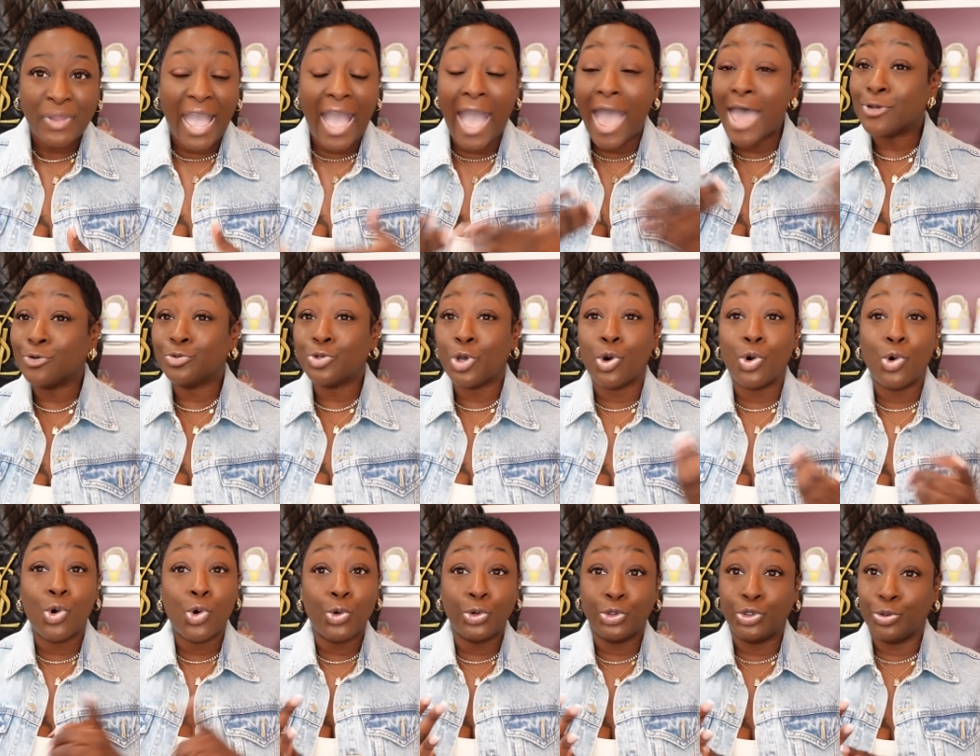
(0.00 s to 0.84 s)
I don't know
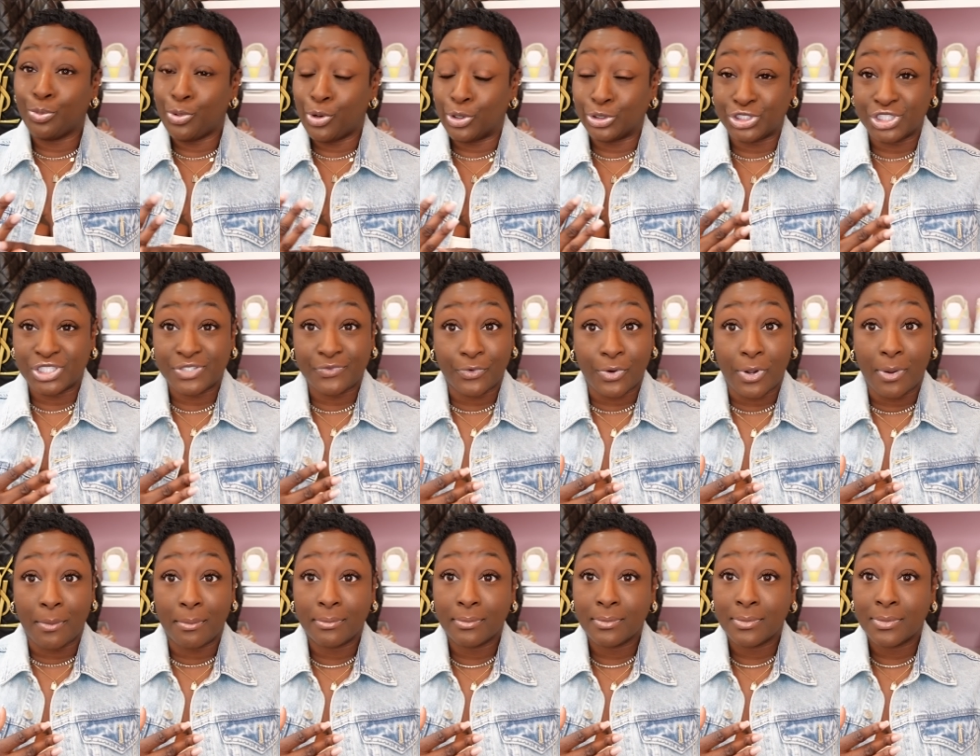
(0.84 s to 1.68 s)
who you purchased from.
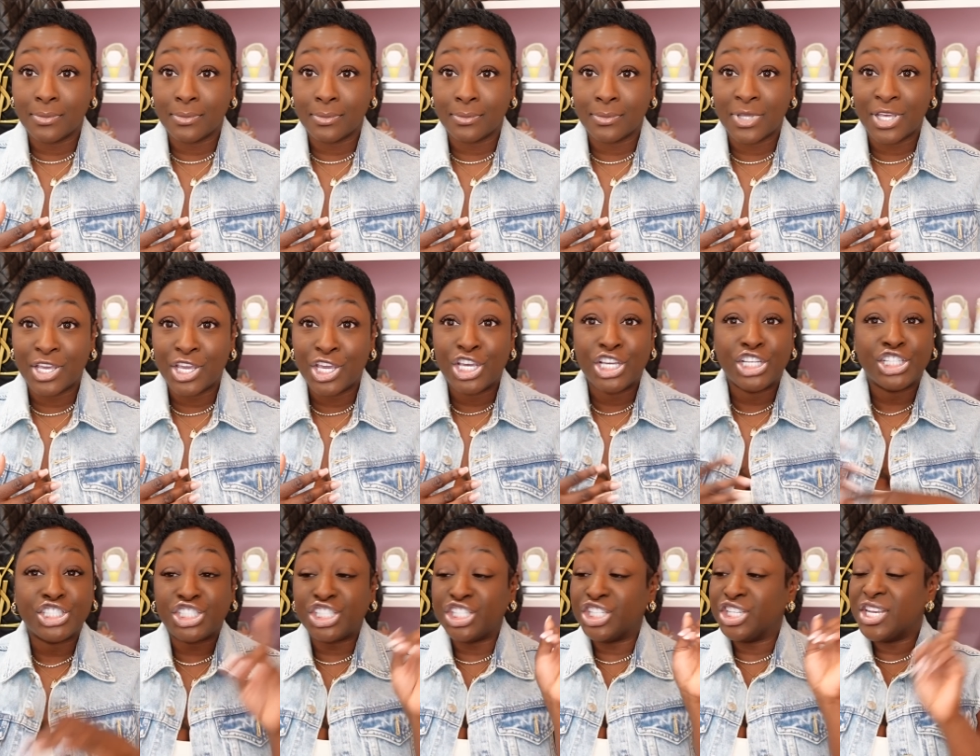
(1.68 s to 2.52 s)

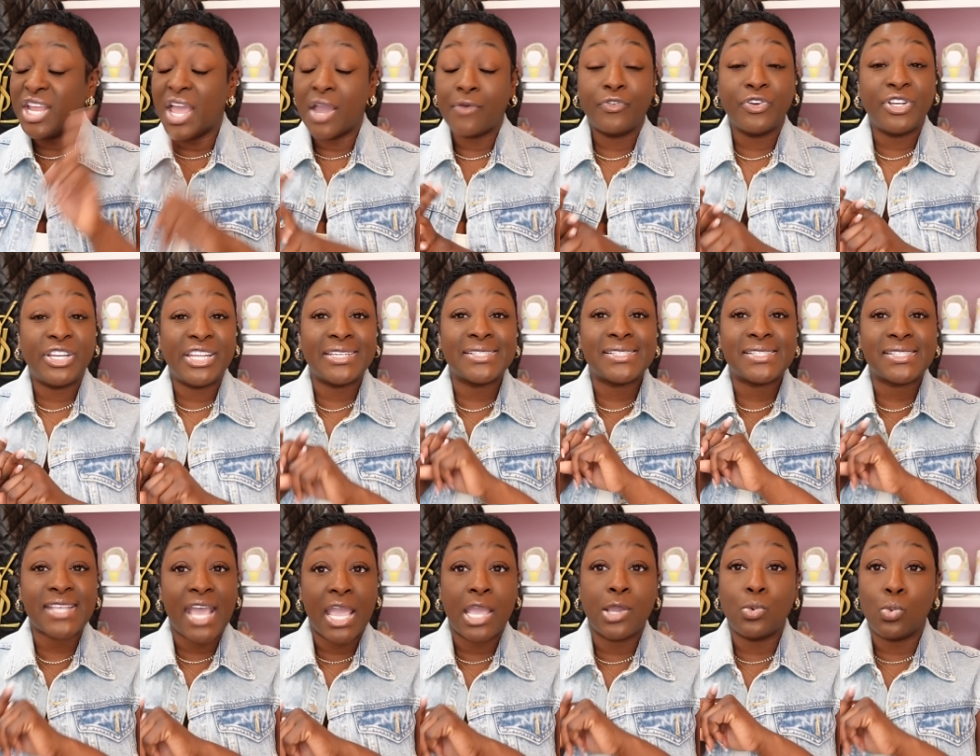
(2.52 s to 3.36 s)
She never did
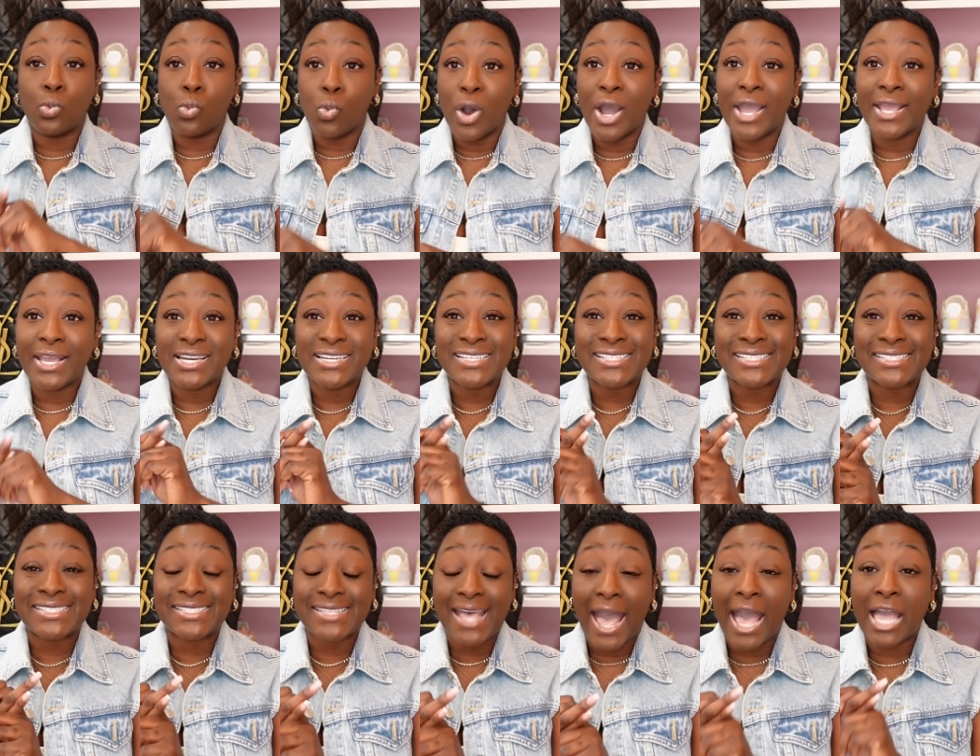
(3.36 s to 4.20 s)
say what
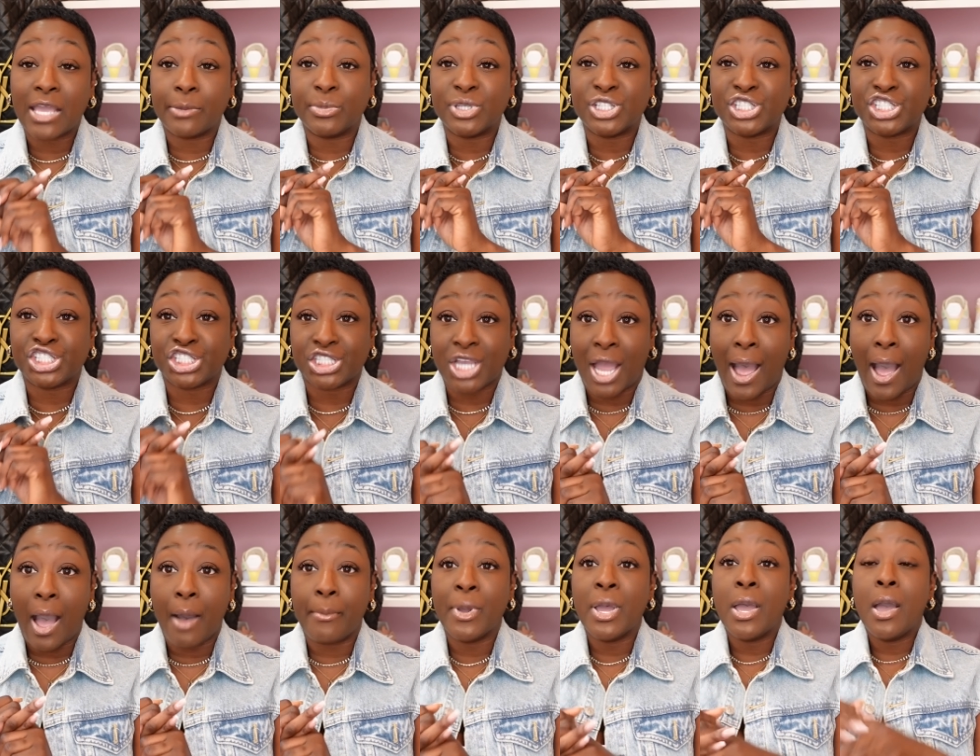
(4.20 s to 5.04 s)
consignment shop.